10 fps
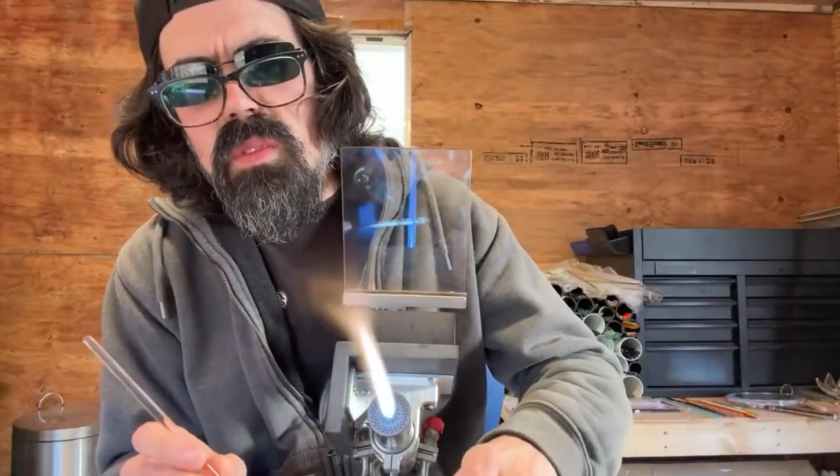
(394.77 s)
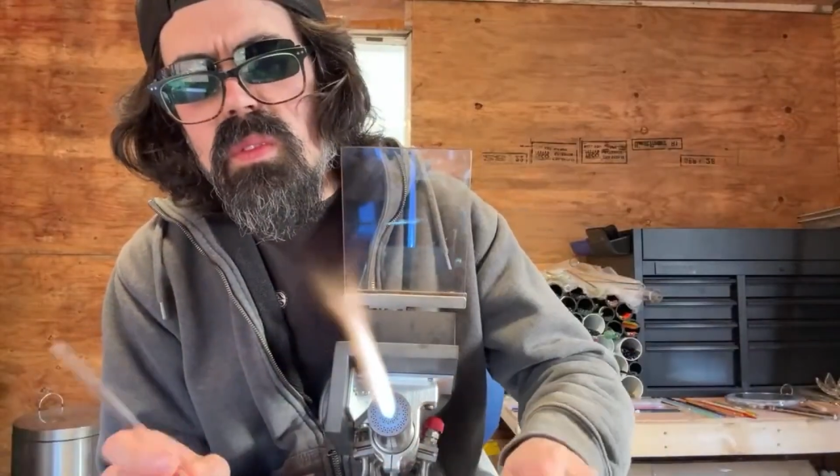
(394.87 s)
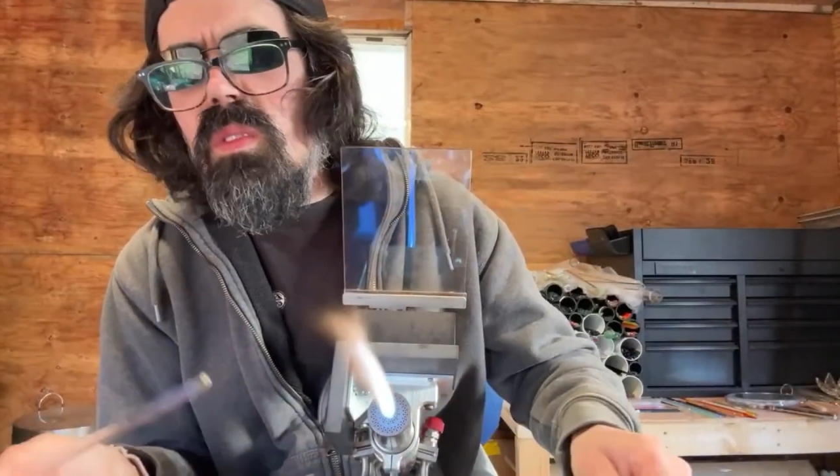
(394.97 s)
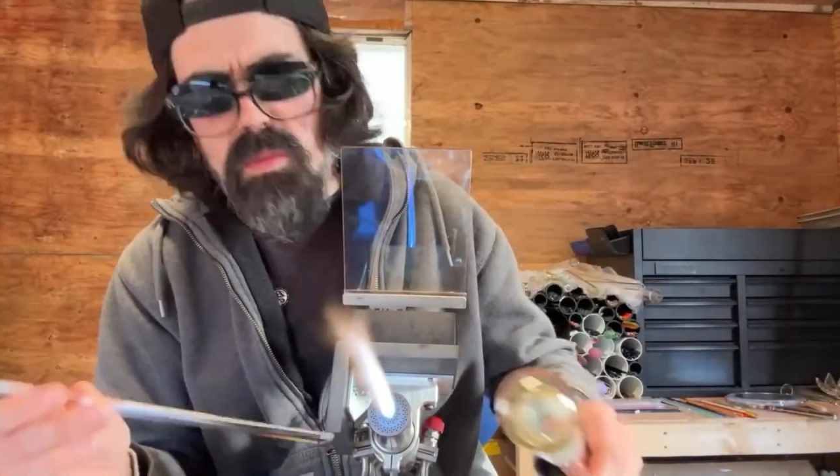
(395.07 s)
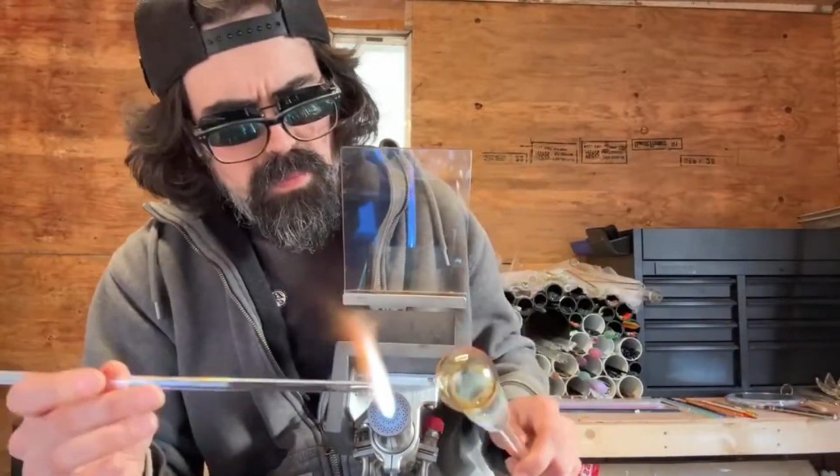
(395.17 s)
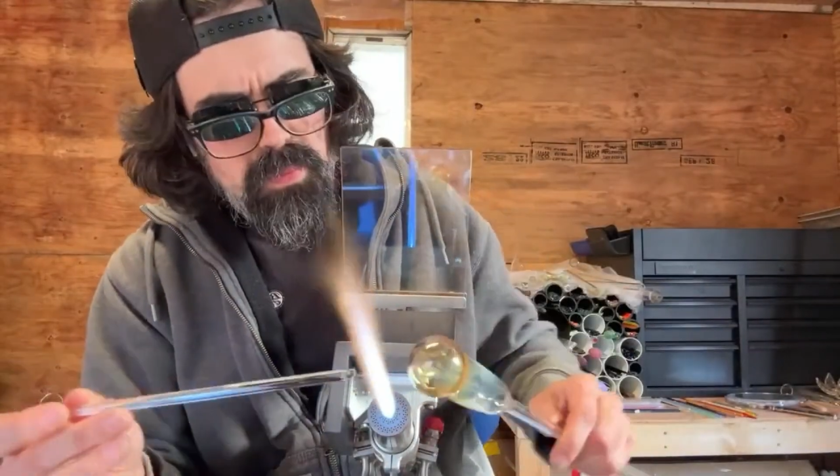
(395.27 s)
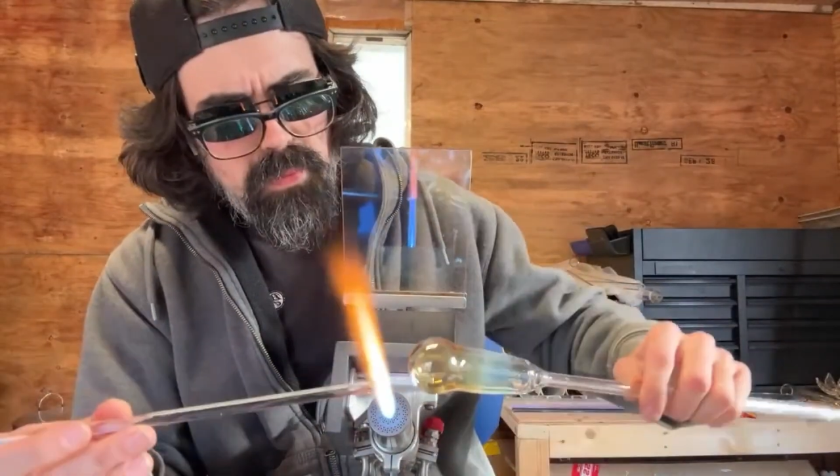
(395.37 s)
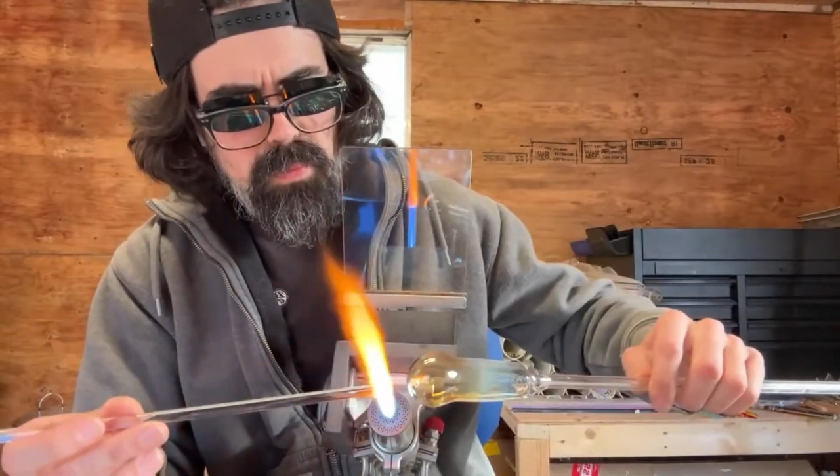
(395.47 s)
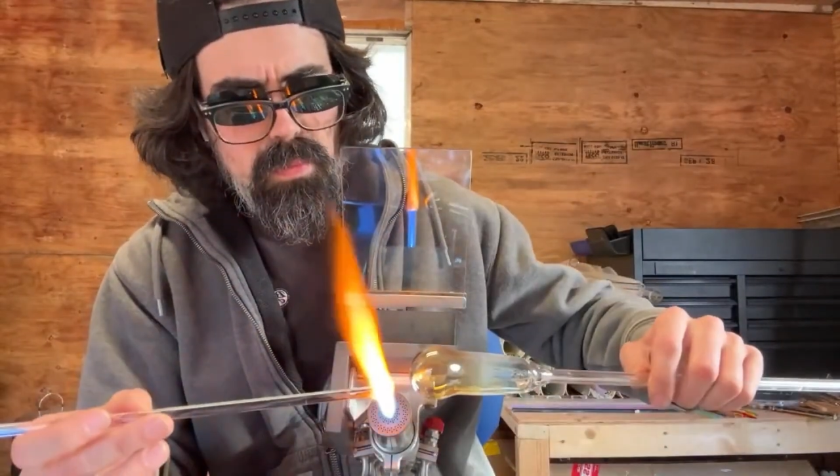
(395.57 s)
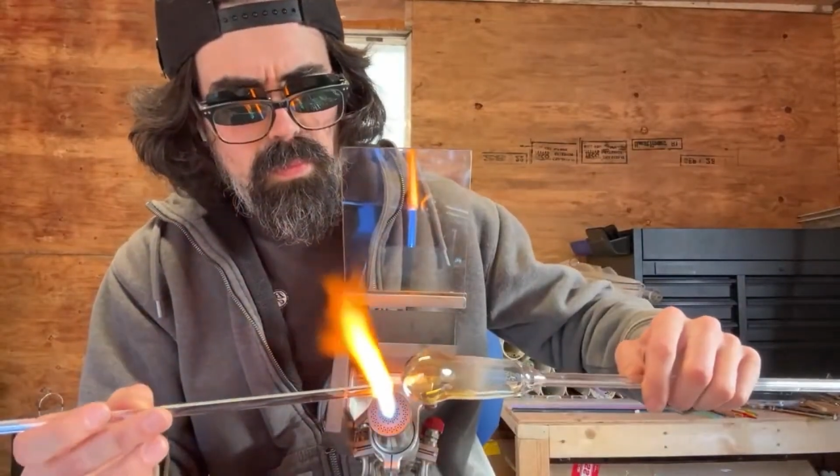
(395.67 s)
doing them
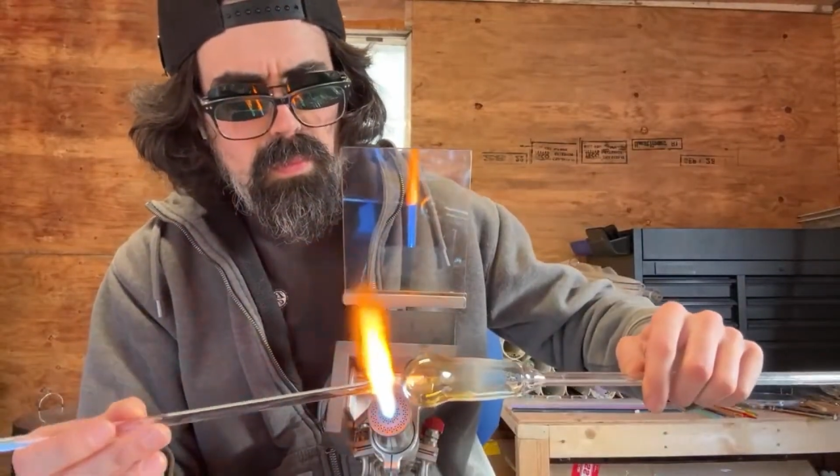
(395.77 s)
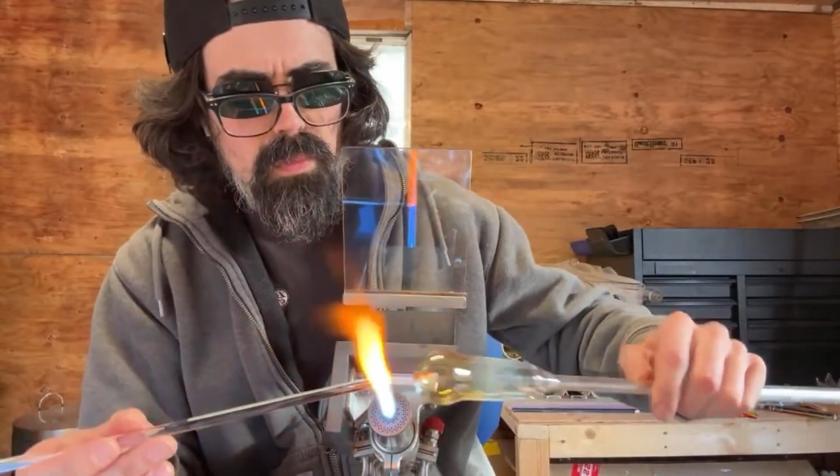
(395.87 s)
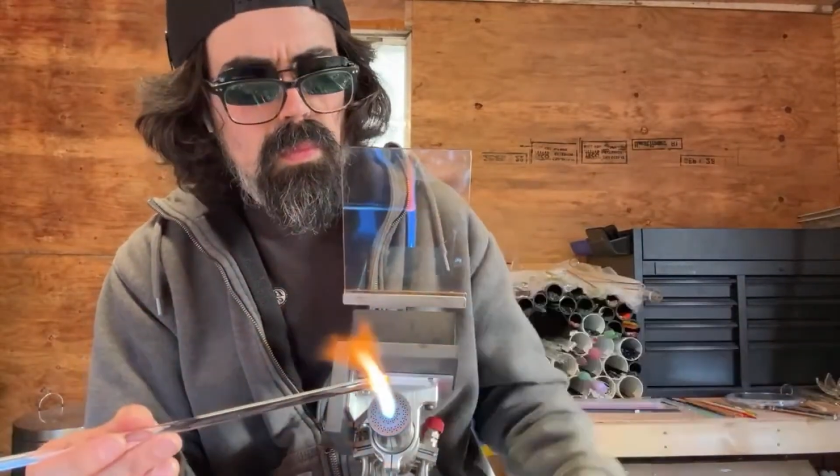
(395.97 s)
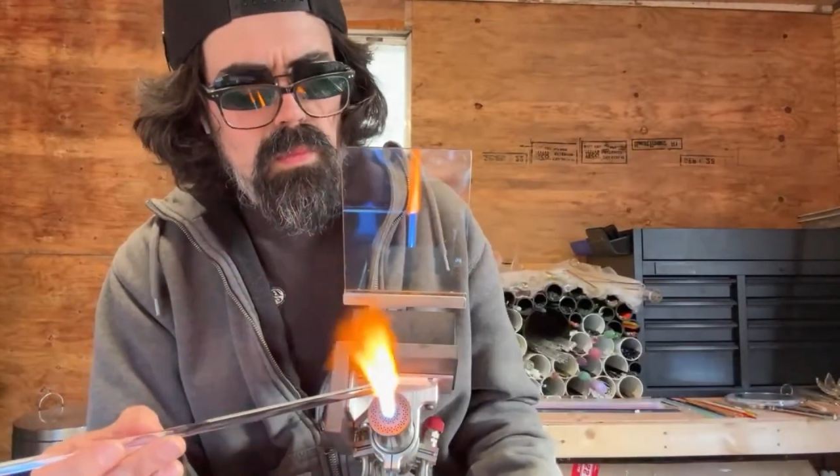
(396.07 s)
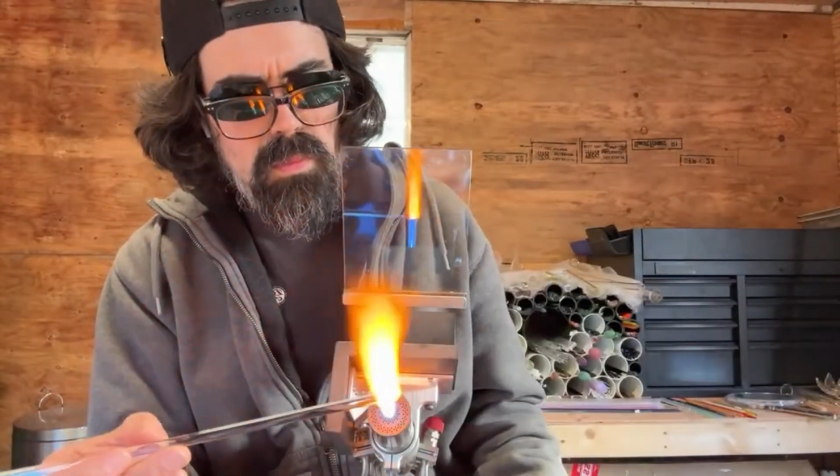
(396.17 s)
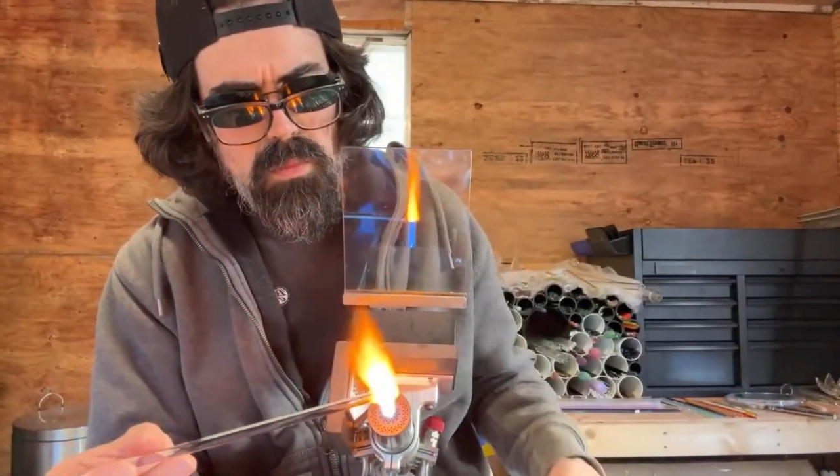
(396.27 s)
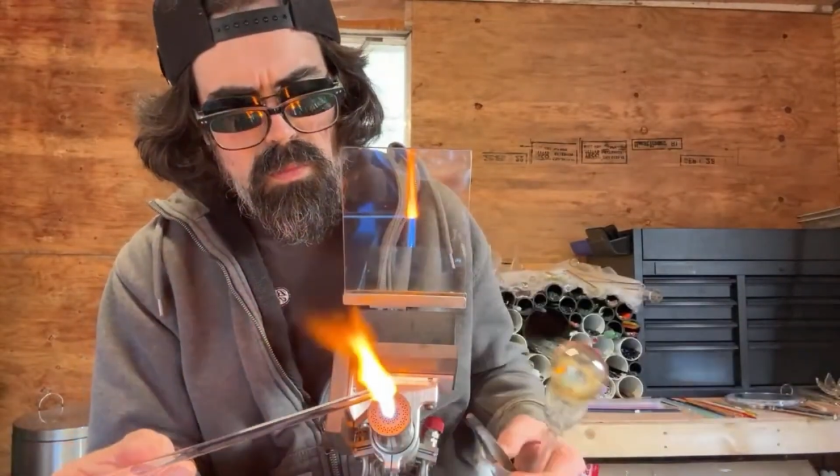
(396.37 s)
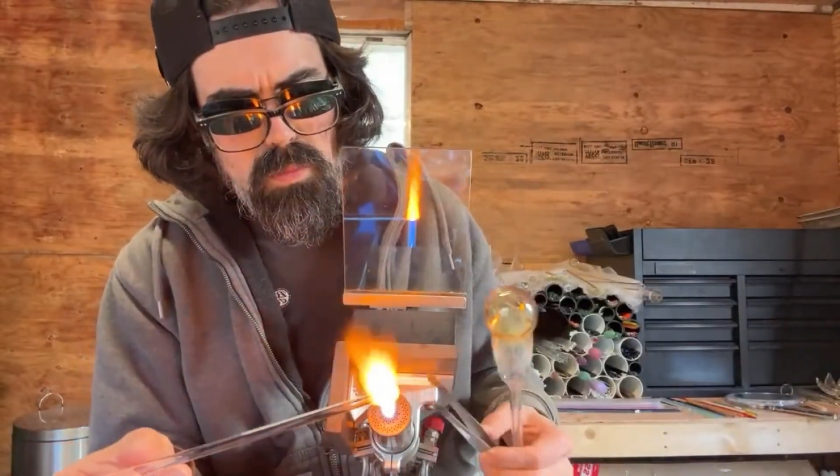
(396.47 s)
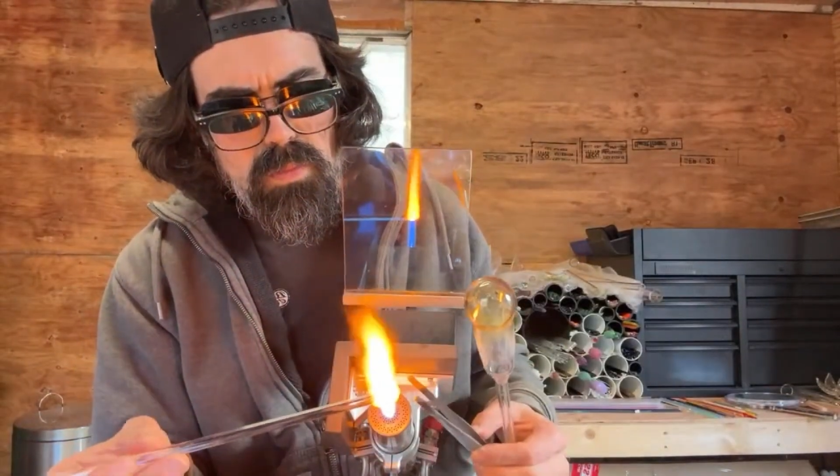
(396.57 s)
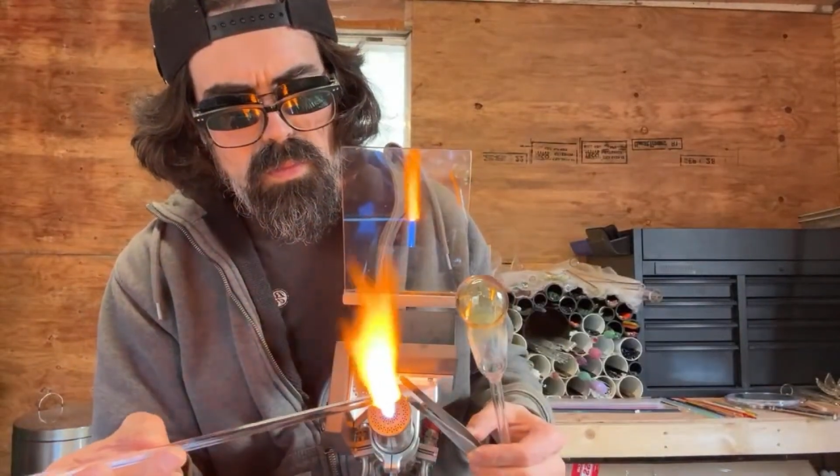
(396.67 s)
on the
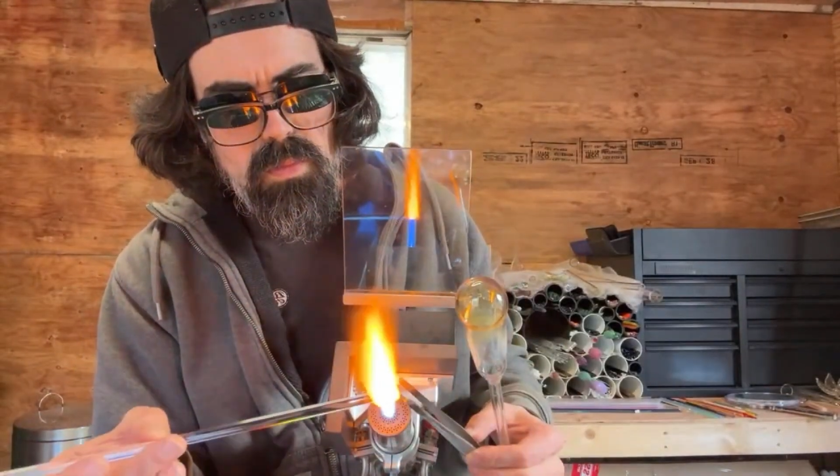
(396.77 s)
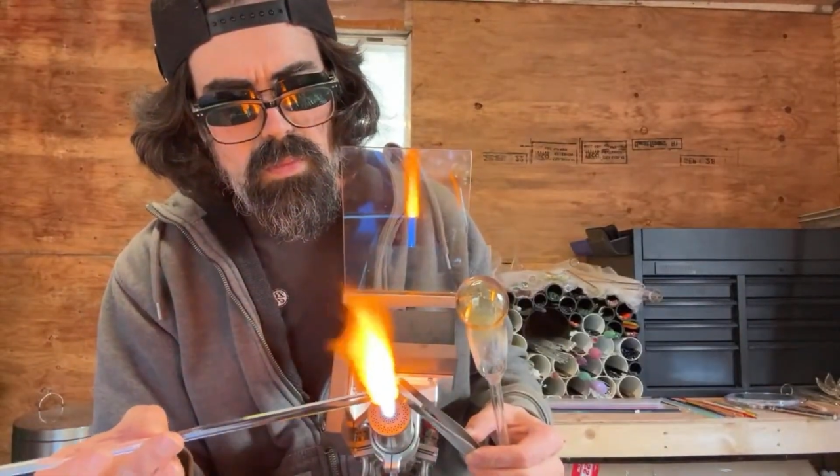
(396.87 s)
live.